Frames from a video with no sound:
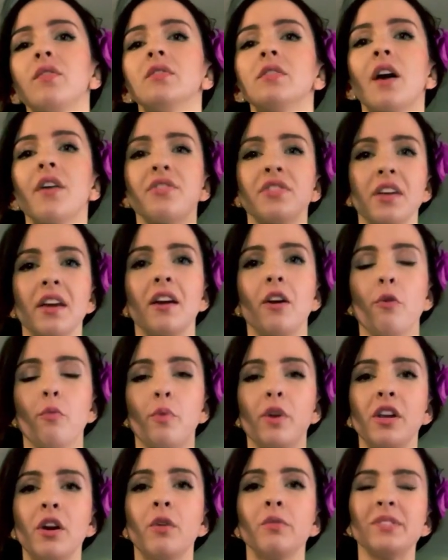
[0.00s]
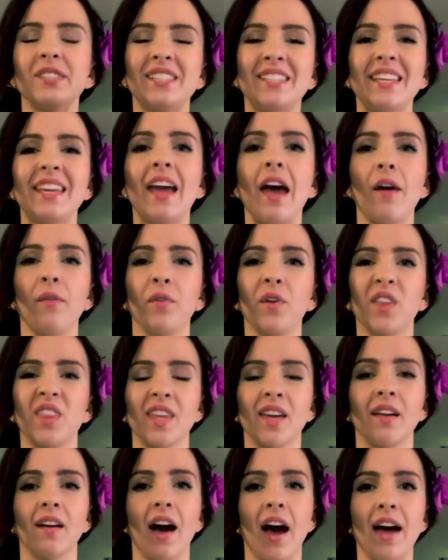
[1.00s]
Nothing, we don't see
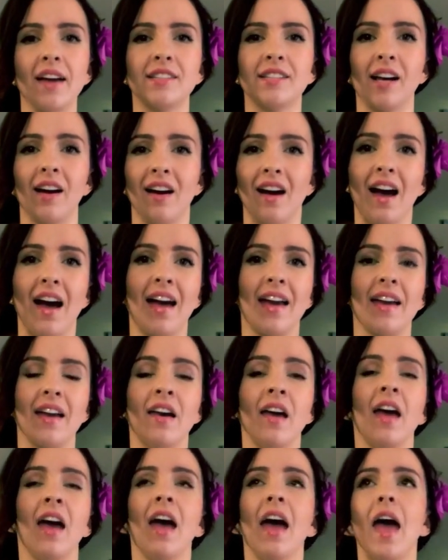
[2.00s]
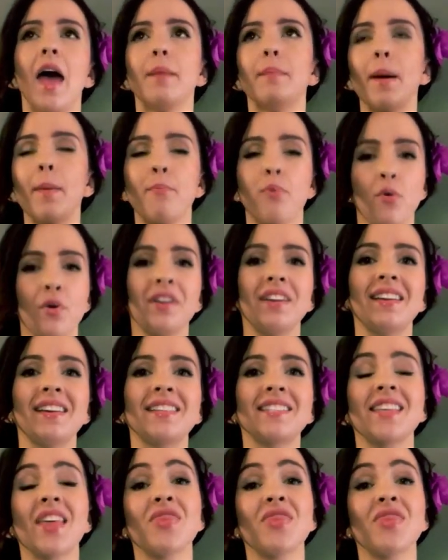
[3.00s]
everything eye to eye. And my point is,